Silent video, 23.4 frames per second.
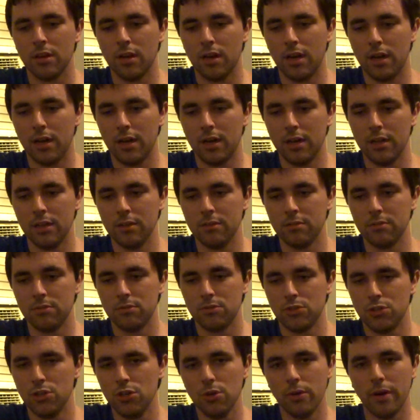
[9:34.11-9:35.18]
uh,
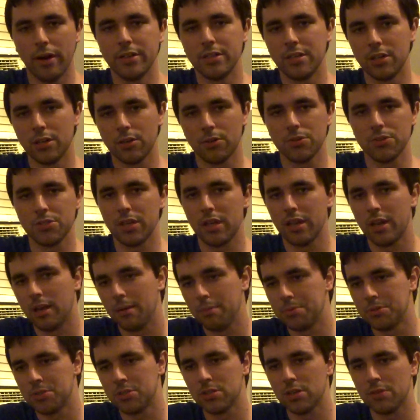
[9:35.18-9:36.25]
two identical
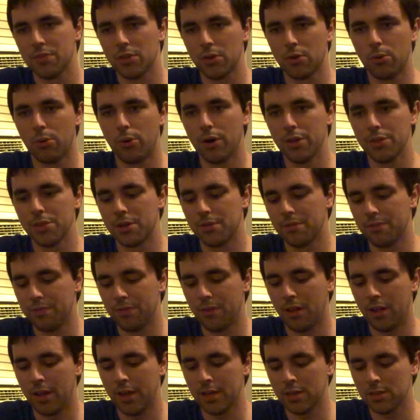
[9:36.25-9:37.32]
setups of the quad that I'm
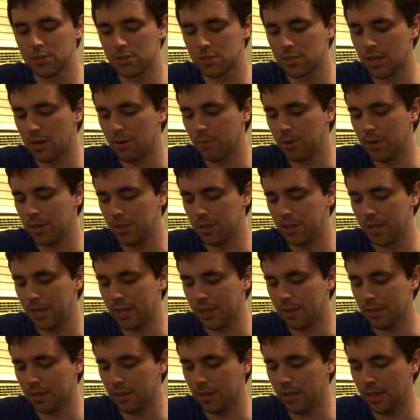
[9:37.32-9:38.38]
flying, so that way,
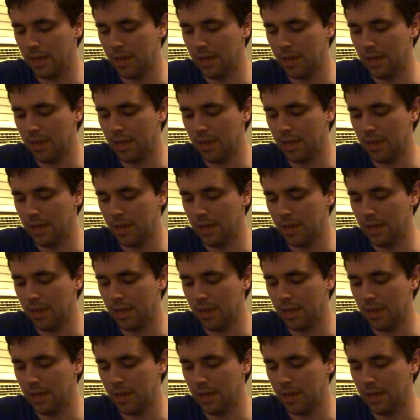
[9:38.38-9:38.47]
like,